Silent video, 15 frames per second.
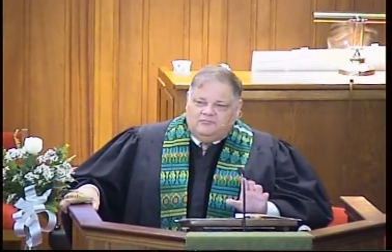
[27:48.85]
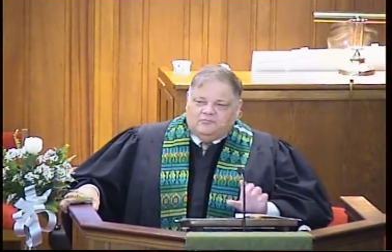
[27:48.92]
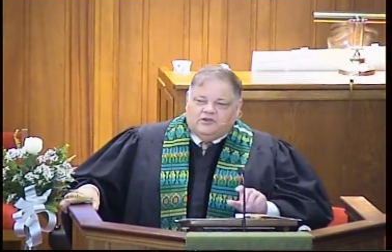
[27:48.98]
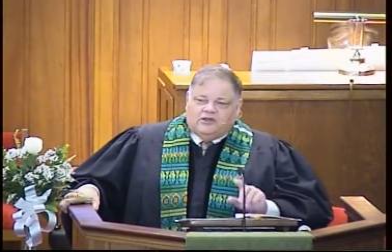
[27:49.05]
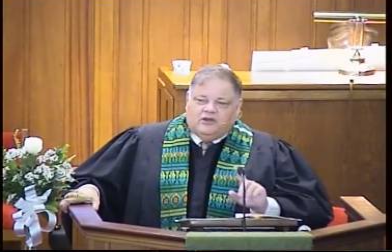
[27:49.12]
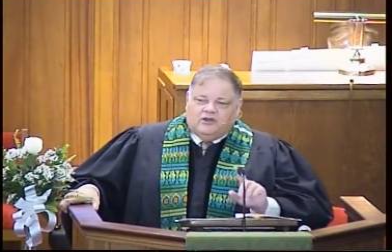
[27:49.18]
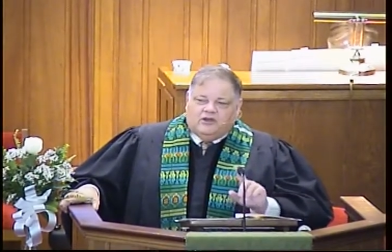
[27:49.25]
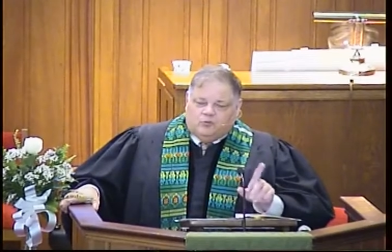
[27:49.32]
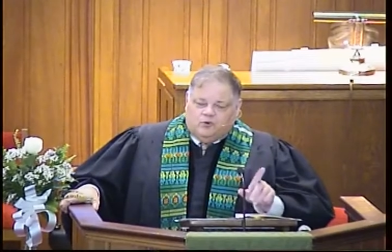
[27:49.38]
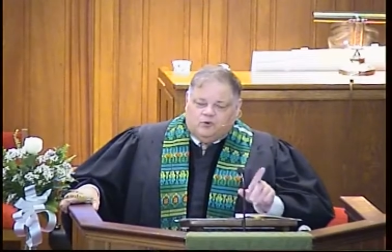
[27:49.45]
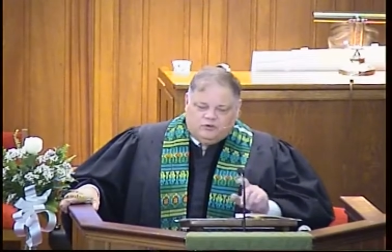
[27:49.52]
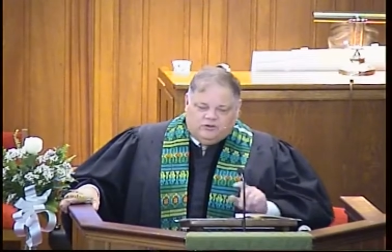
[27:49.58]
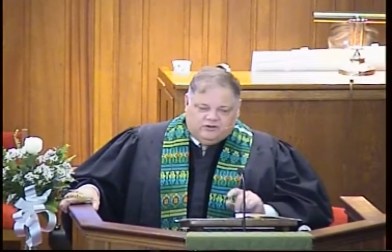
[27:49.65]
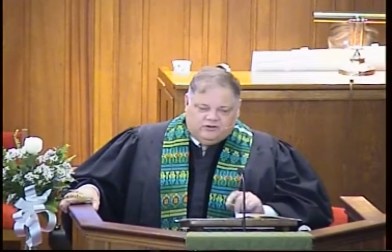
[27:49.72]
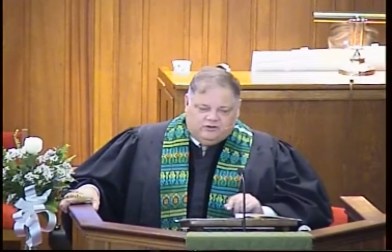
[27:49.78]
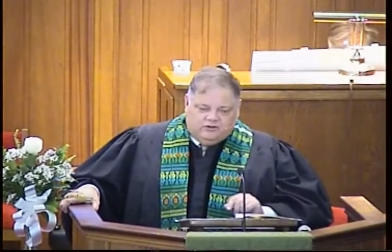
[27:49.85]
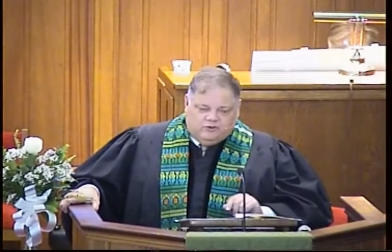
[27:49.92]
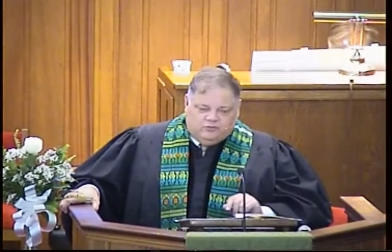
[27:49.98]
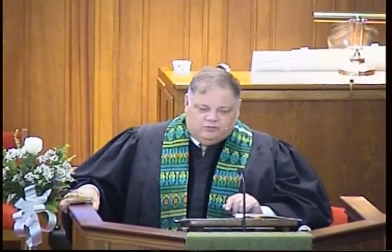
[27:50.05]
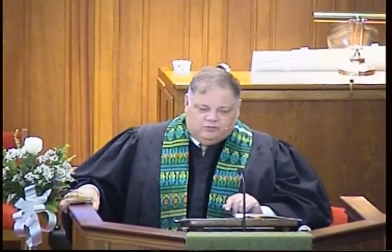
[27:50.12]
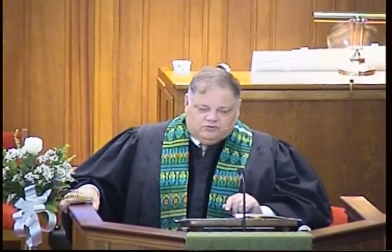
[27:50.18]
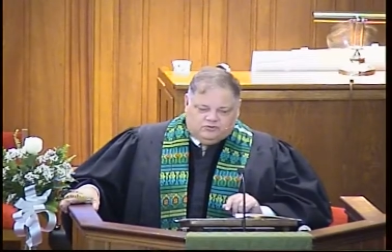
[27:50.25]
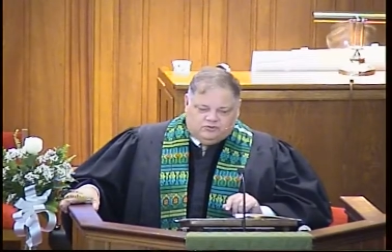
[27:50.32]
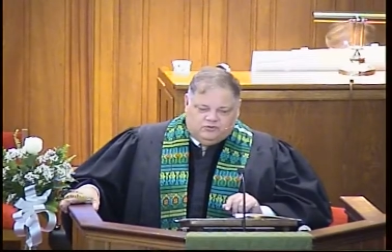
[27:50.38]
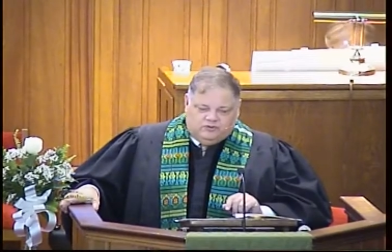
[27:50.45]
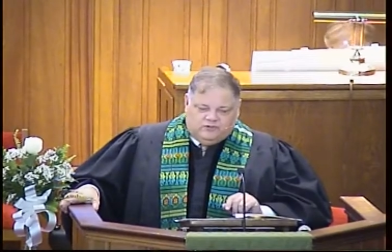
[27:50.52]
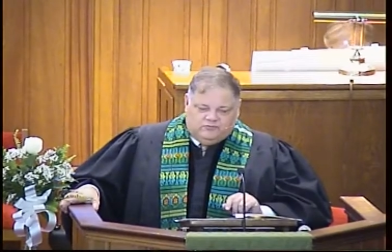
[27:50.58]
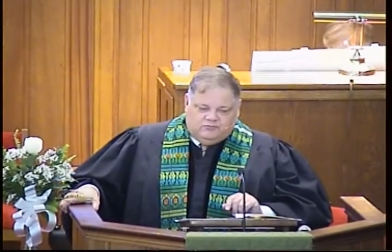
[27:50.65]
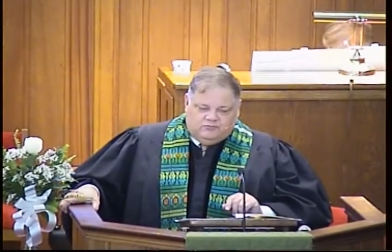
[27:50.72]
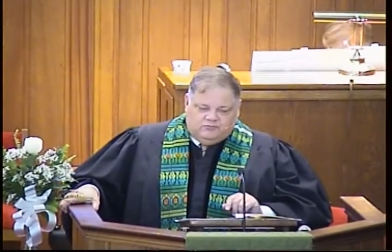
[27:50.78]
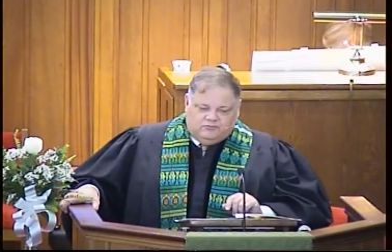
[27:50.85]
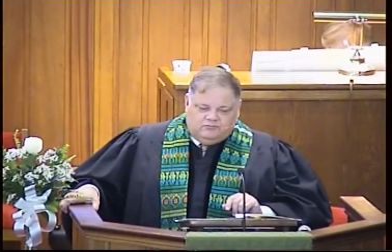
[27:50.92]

beyond what we could hope or dream